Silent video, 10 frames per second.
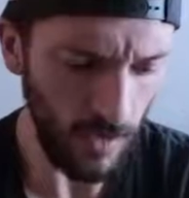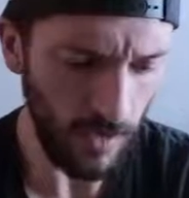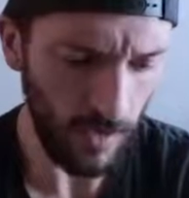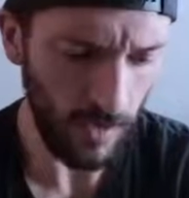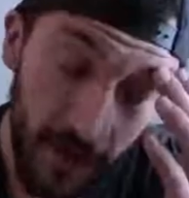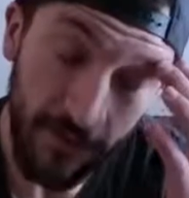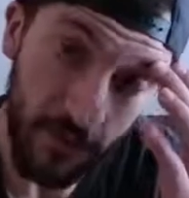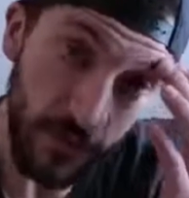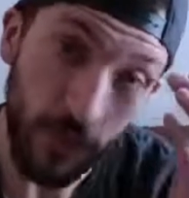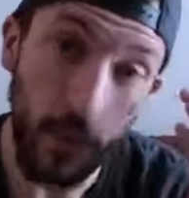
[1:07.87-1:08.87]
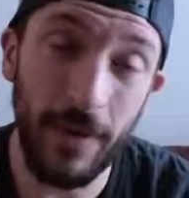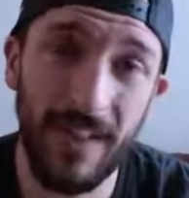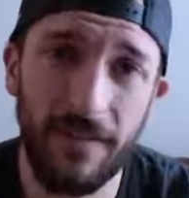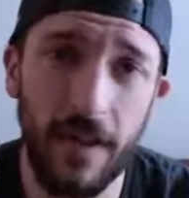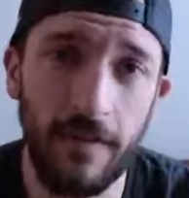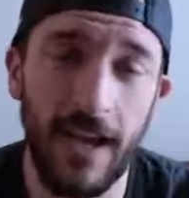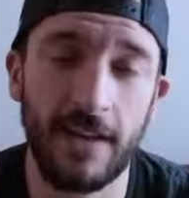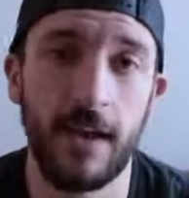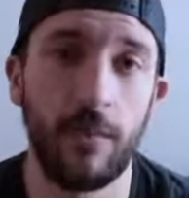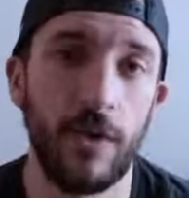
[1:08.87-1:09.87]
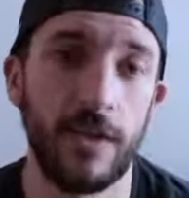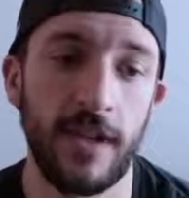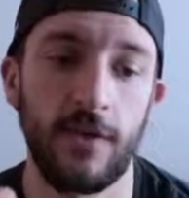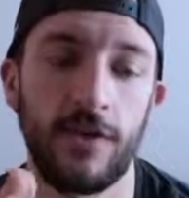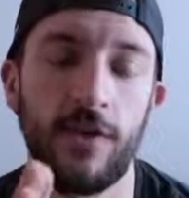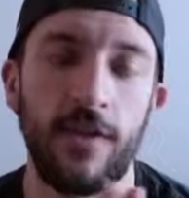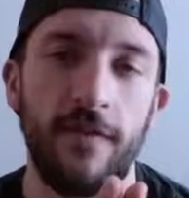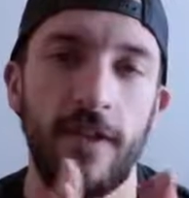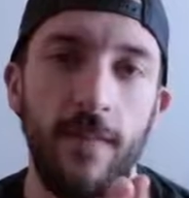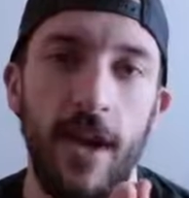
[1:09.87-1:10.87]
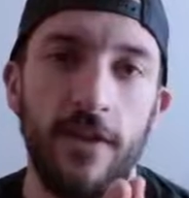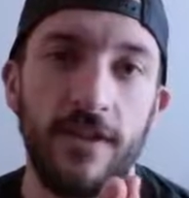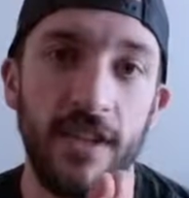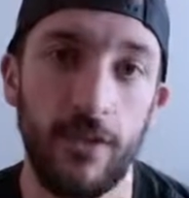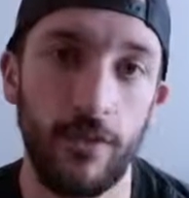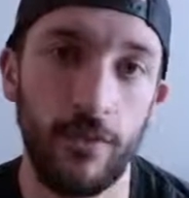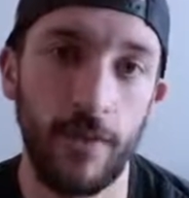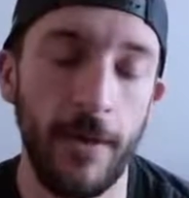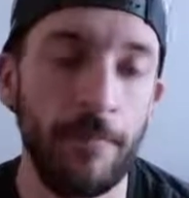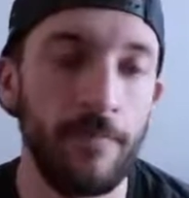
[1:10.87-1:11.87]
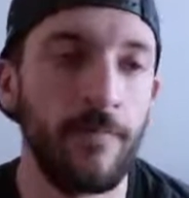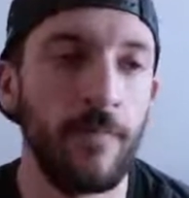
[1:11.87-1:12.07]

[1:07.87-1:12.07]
So where we left off last time was I was 250 pounds in Aruba.